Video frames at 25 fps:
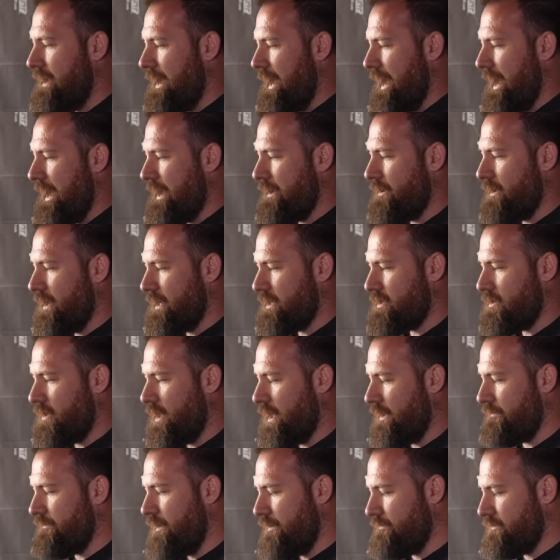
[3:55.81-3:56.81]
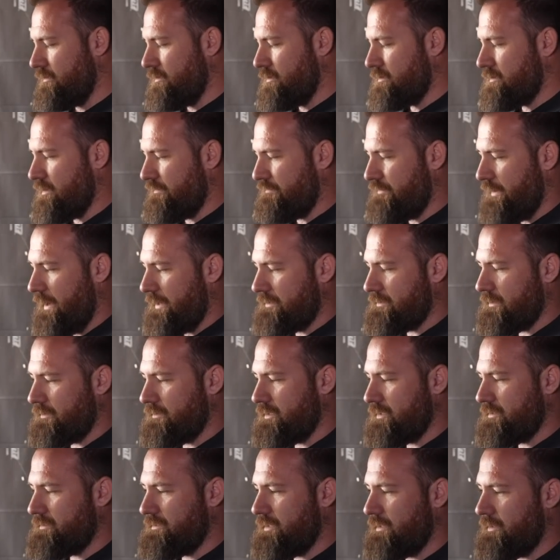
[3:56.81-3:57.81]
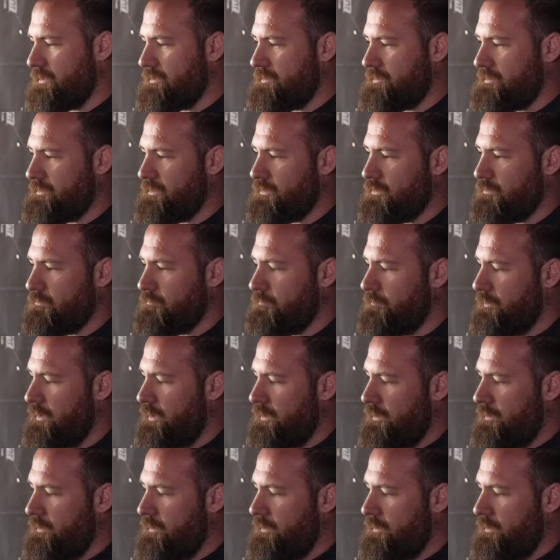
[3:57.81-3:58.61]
and I kind of overlooked the fact that this thing is still